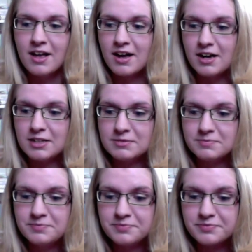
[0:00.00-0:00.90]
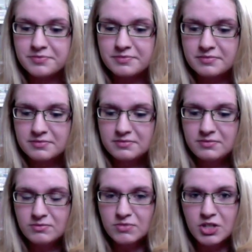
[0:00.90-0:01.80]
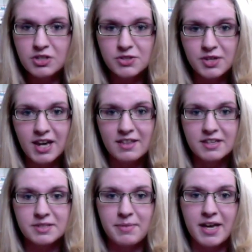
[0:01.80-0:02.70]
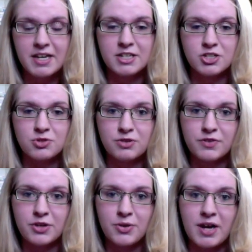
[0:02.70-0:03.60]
So yeah, that's my initial review.